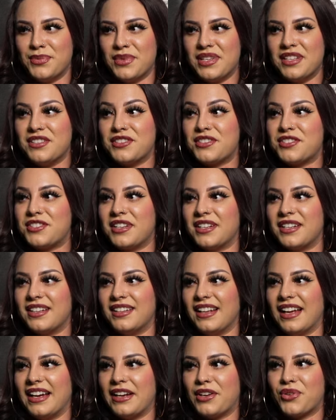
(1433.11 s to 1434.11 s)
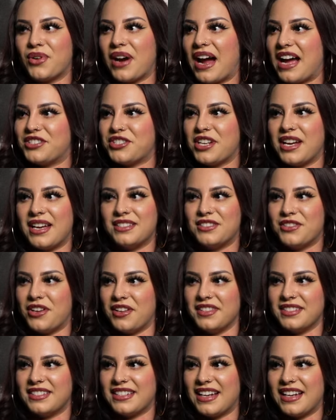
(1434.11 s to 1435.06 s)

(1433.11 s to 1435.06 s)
We used to like crash heads all the